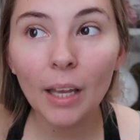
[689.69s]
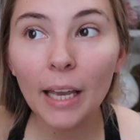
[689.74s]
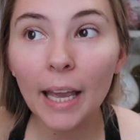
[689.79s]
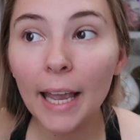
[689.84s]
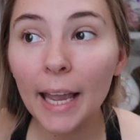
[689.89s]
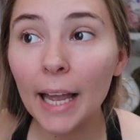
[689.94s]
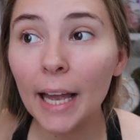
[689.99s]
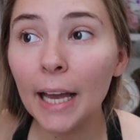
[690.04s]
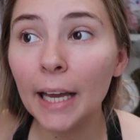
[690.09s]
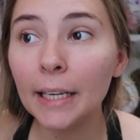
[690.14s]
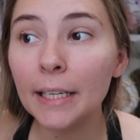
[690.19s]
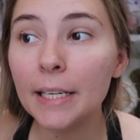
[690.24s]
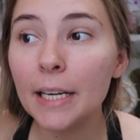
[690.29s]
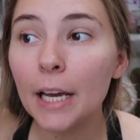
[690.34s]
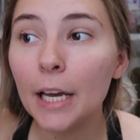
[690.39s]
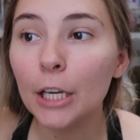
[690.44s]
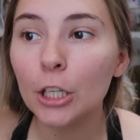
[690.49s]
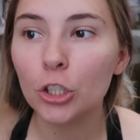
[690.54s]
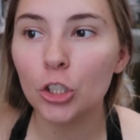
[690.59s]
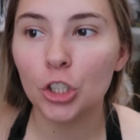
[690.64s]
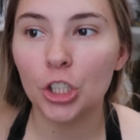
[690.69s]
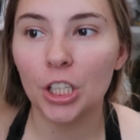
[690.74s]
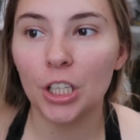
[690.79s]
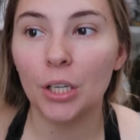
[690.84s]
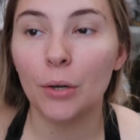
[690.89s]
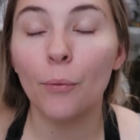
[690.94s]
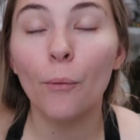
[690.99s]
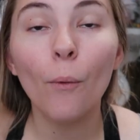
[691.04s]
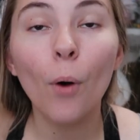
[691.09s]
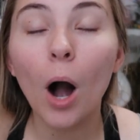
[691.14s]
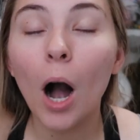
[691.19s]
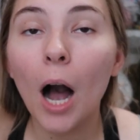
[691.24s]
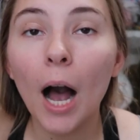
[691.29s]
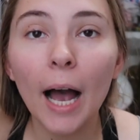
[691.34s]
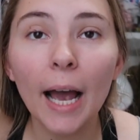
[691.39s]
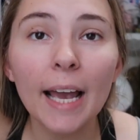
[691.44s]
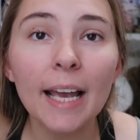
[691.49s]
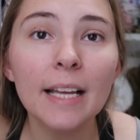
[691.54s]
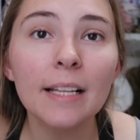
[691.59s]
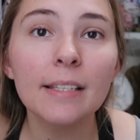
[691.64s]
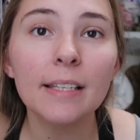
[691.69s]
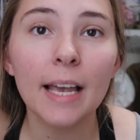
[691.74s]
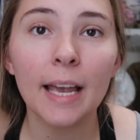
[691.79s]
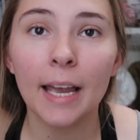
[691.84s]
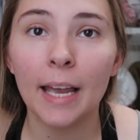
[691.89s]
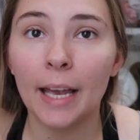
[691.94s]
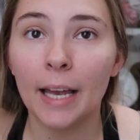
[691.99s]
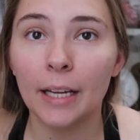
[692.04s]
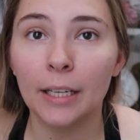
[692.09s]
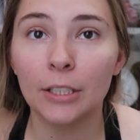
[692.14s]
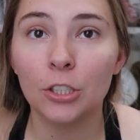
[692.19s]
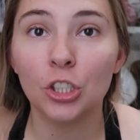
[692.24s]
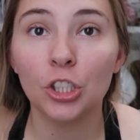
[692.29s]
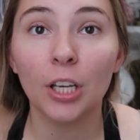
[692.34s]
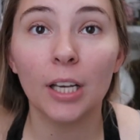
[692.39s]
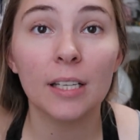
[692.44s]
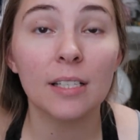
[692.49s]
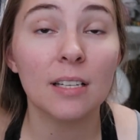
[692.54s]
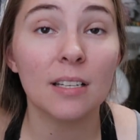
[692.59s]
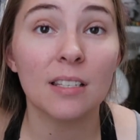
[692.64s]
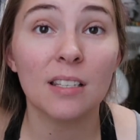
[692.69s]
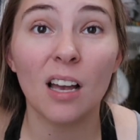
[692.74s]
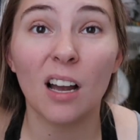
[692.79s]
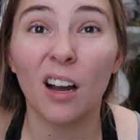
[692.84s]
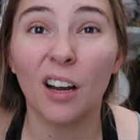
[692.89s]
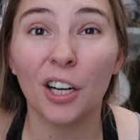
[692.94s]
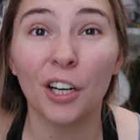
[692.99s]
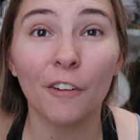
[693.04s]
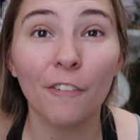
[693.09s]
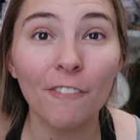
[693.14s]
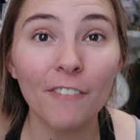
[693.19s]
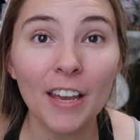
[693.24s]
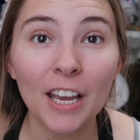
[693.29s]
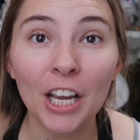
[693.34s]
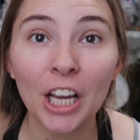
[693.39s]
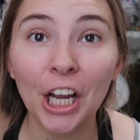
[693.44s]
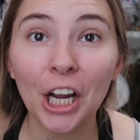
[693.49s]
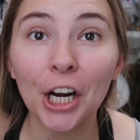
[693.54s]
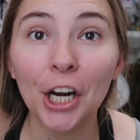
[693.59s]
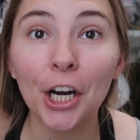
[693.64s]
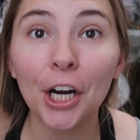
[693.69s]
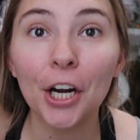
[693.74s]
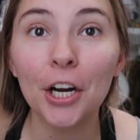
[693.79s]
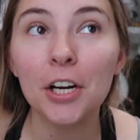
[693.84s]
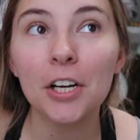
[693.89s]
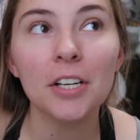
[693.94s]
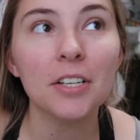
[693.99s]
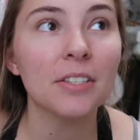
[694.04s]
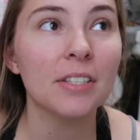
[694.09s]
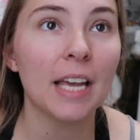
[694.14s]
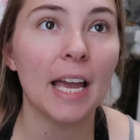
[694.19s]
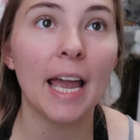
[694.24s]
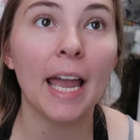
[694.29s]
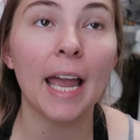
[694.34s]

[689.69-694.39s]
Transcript: And she whines and she likes to suck on her fingers,